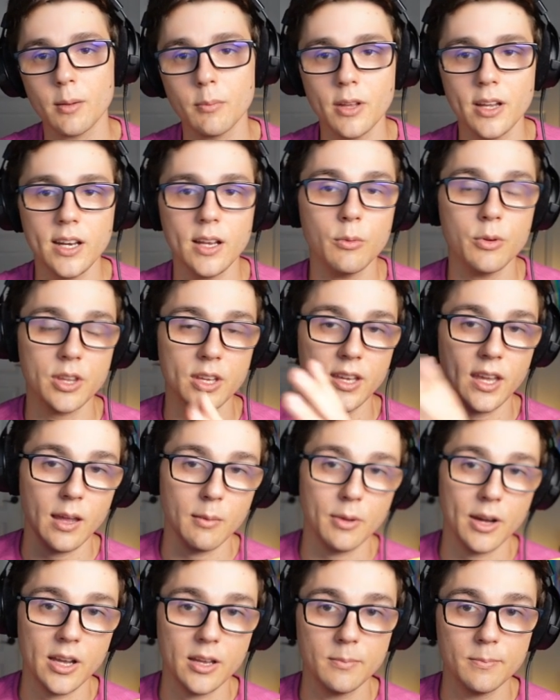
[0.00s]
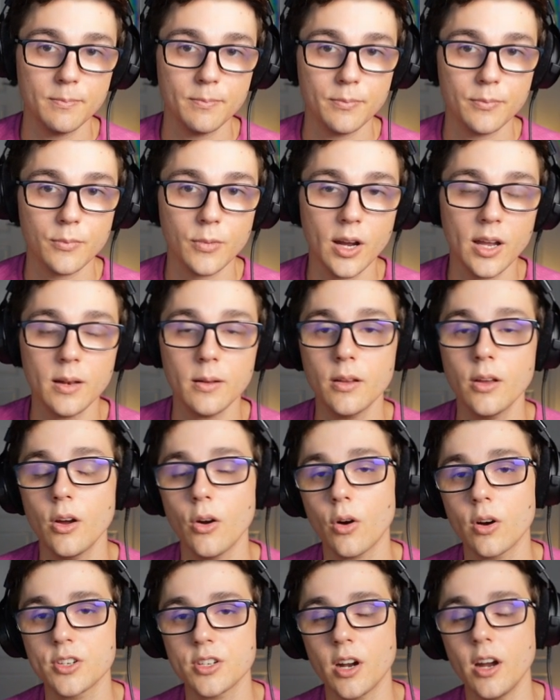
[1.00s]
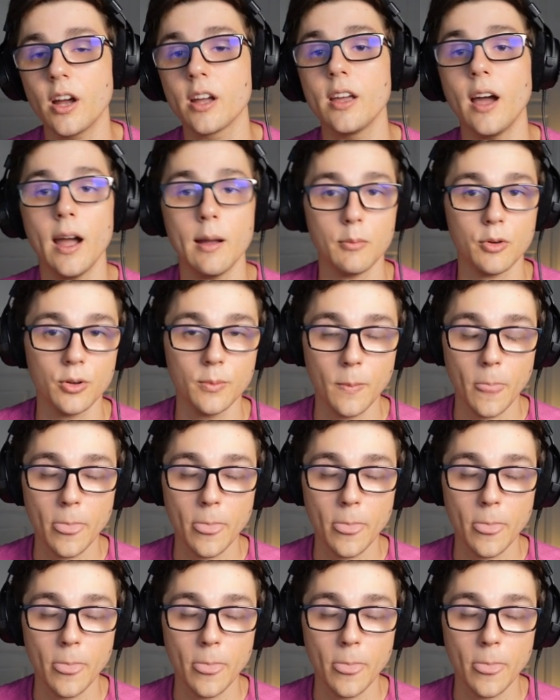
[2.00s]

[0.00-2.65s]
laning with a Gabite, right? Or sorry, a Geibel.